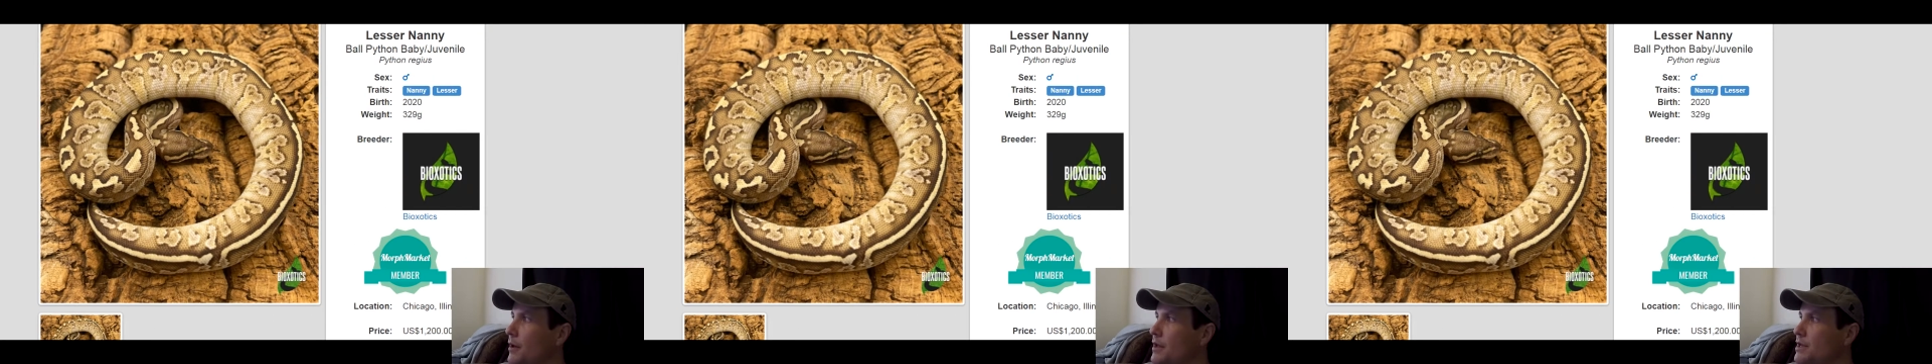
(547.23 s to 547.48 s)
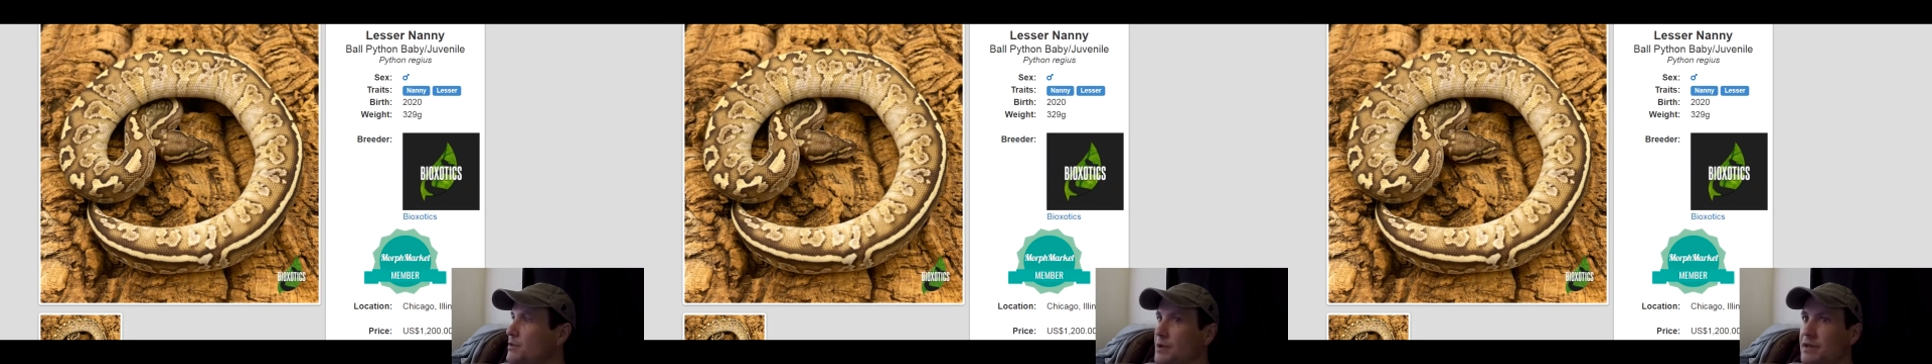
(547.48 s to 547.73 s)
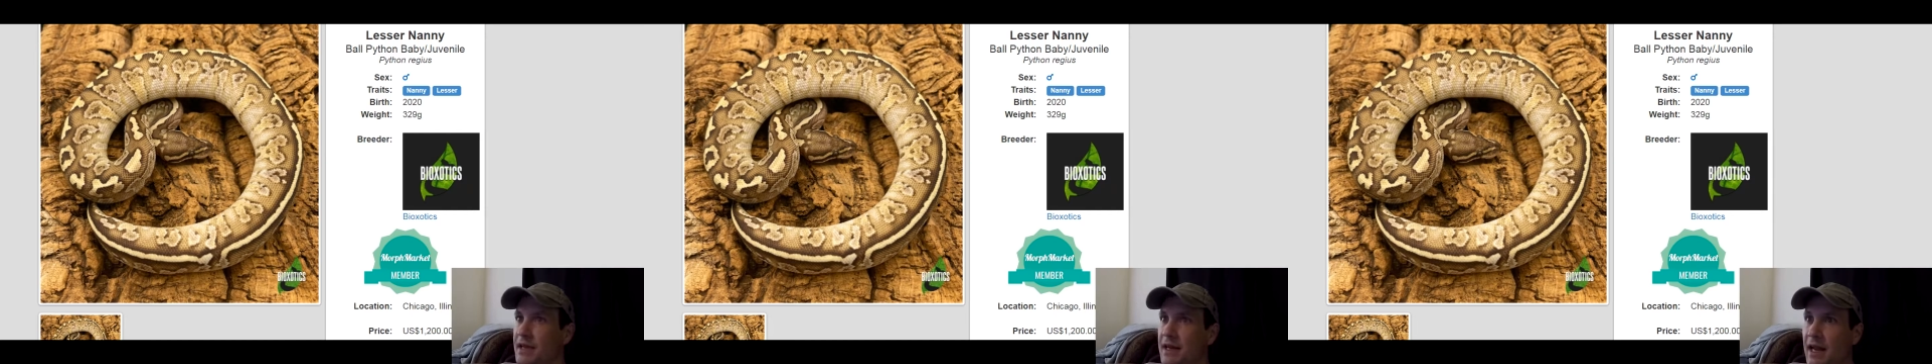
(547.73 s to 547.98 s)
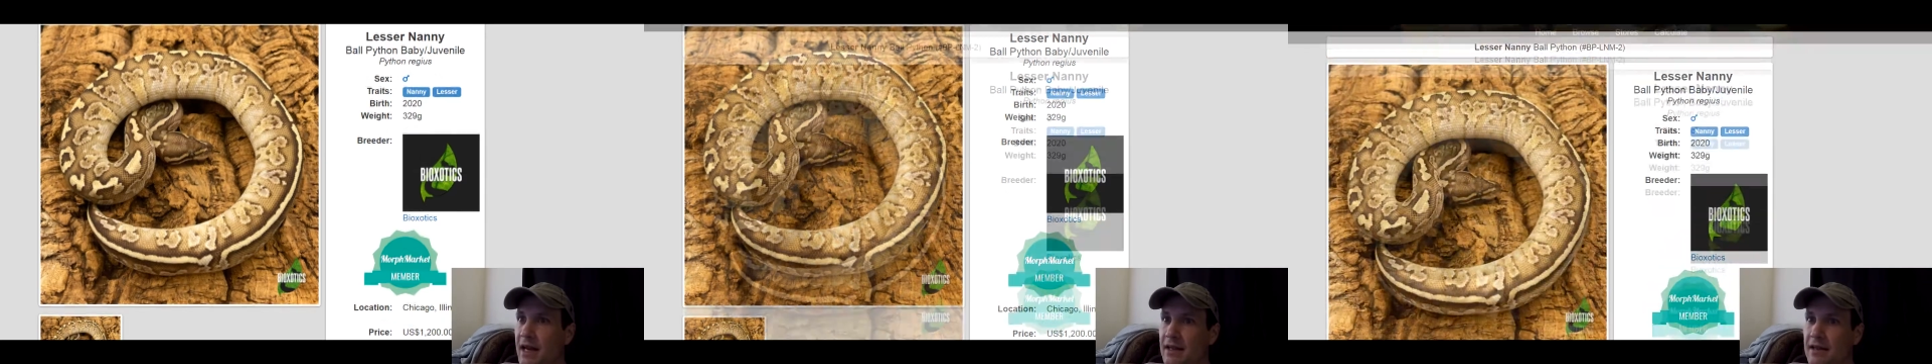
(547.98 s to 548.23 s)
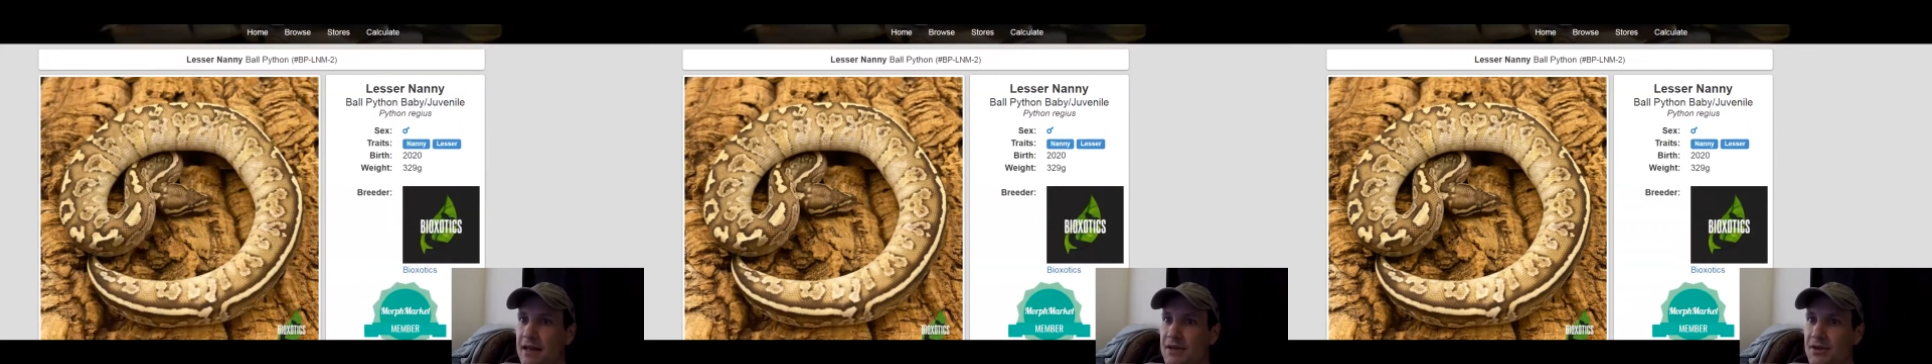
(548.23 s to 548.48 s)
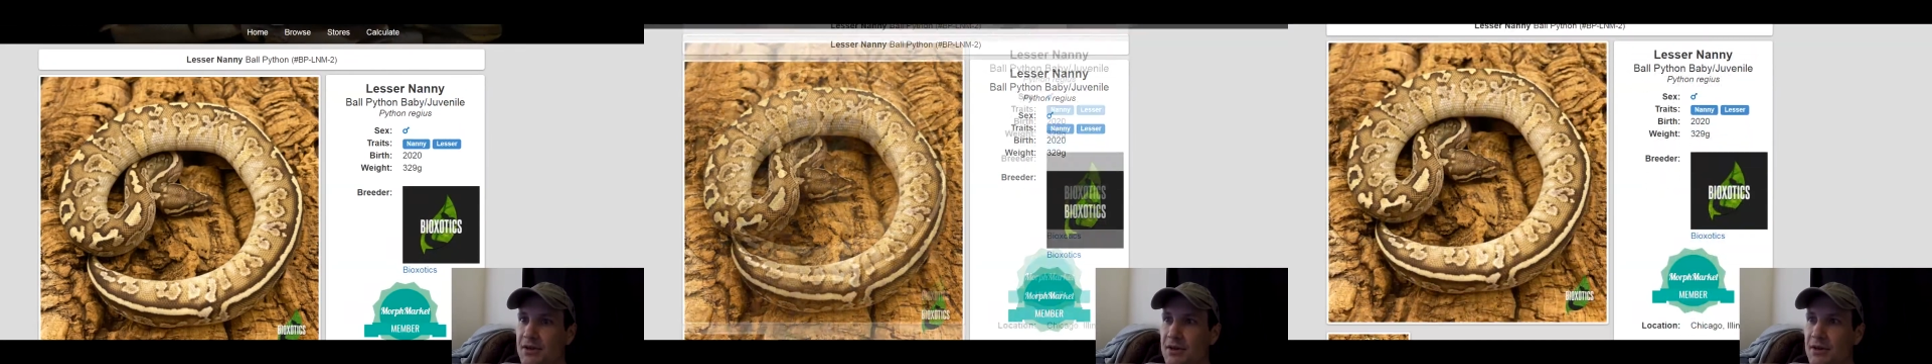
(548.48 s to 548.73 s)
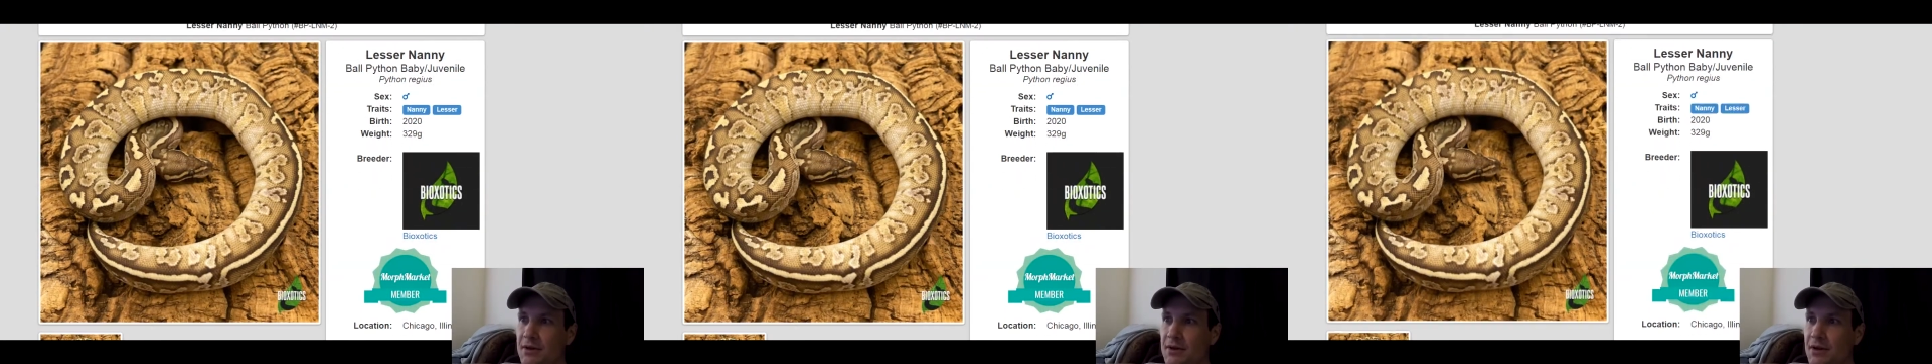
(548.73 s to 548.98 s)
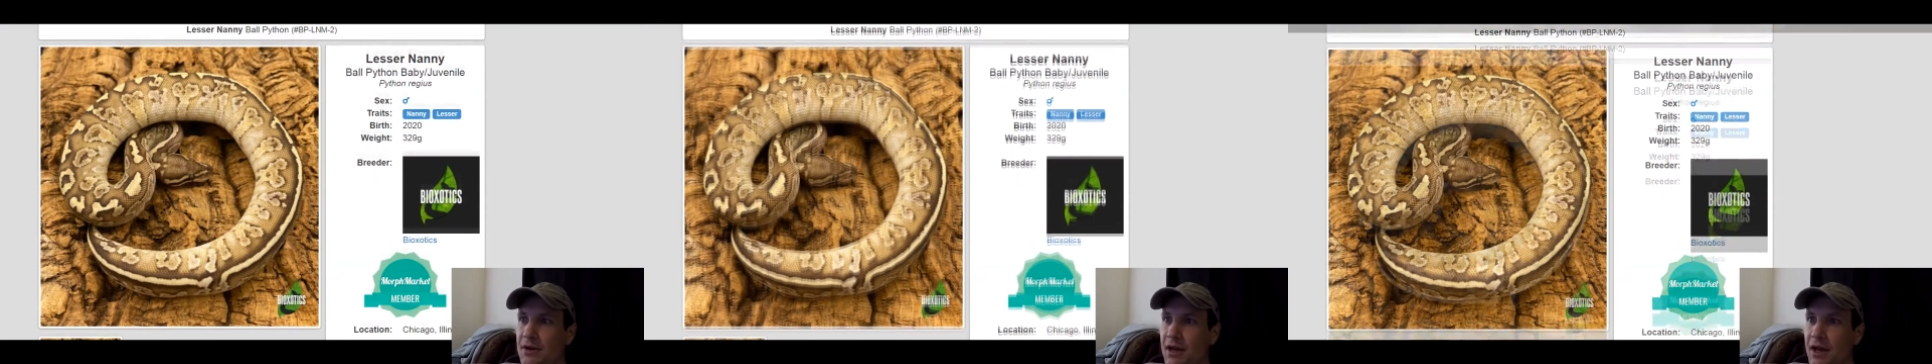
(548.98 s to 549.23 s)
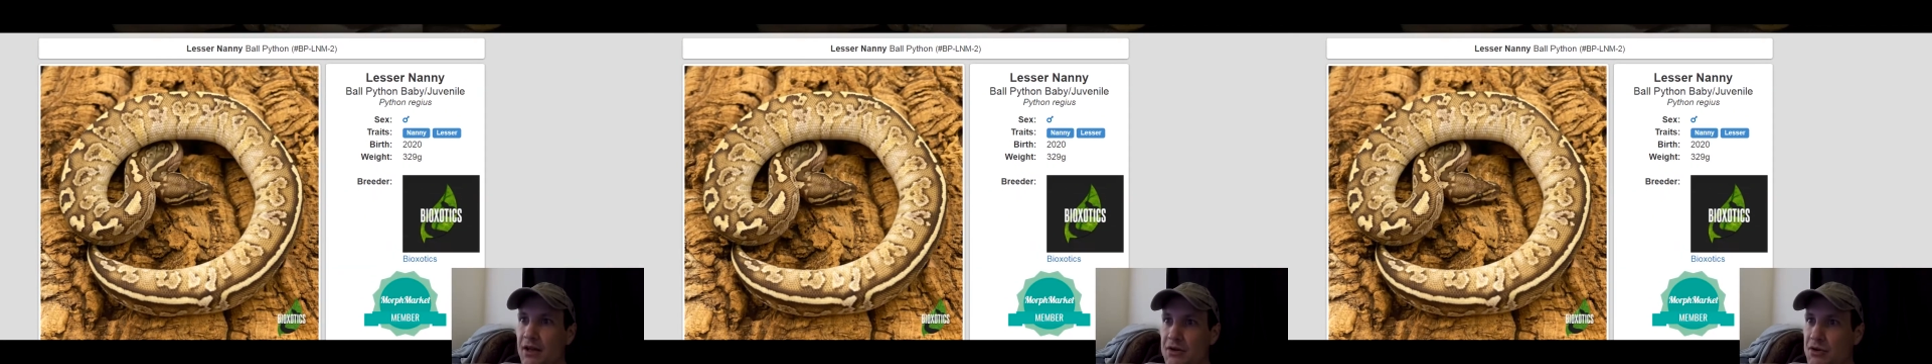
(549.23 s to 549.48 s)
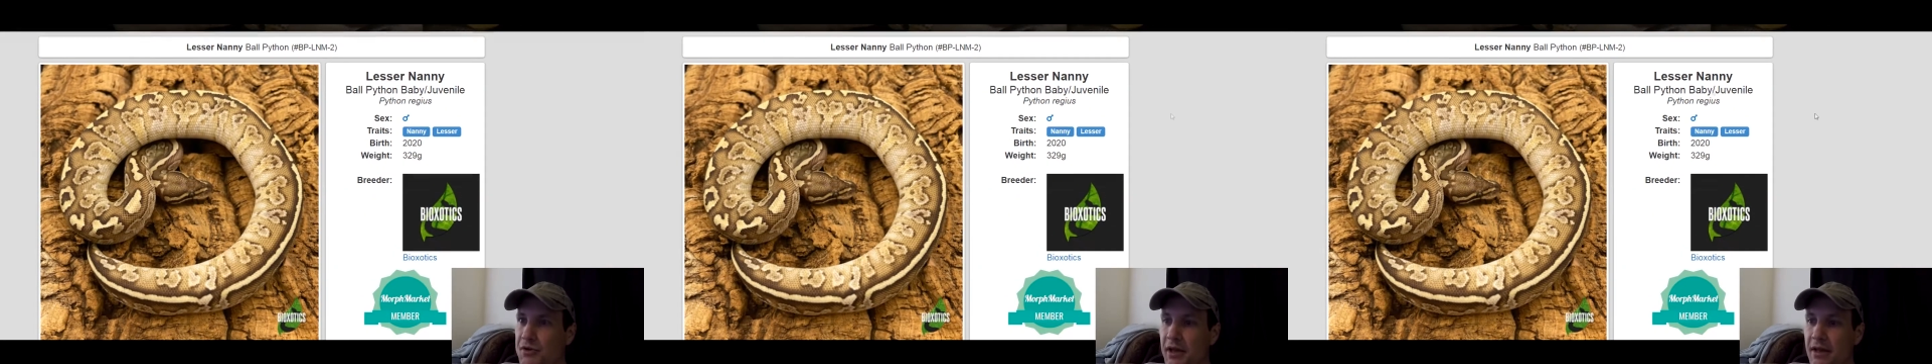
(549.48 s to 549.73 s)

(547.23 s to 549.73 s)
This one is a Nanny Lesser. Usually